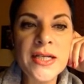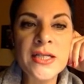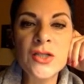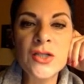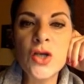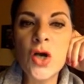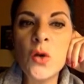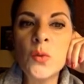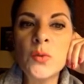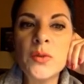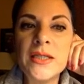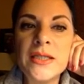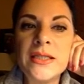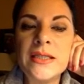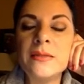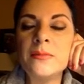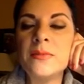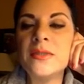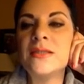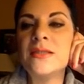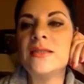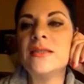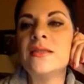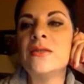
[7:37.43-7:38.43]
is only
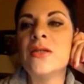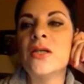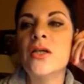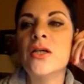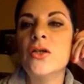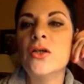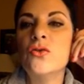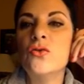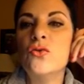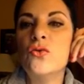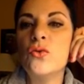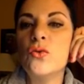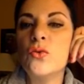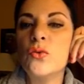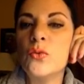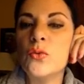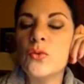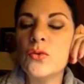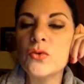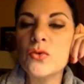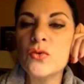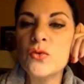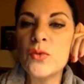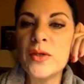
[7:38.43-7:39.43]
limited to
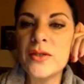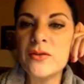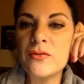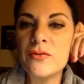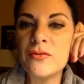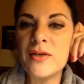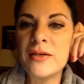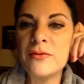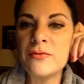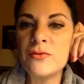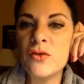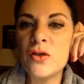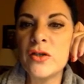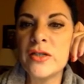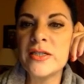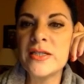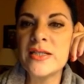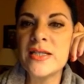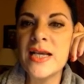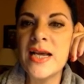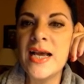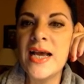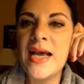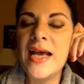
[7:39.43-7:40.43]

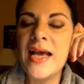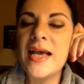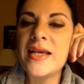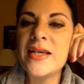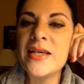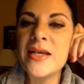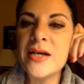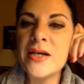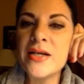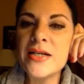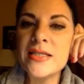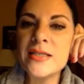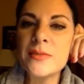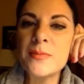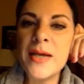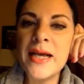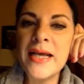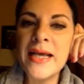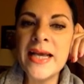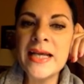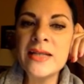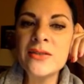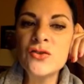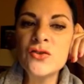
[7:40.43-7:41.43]
$25. Here is
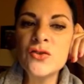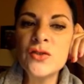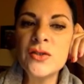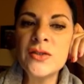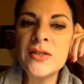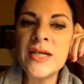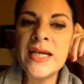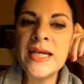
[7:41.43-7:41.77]
my entry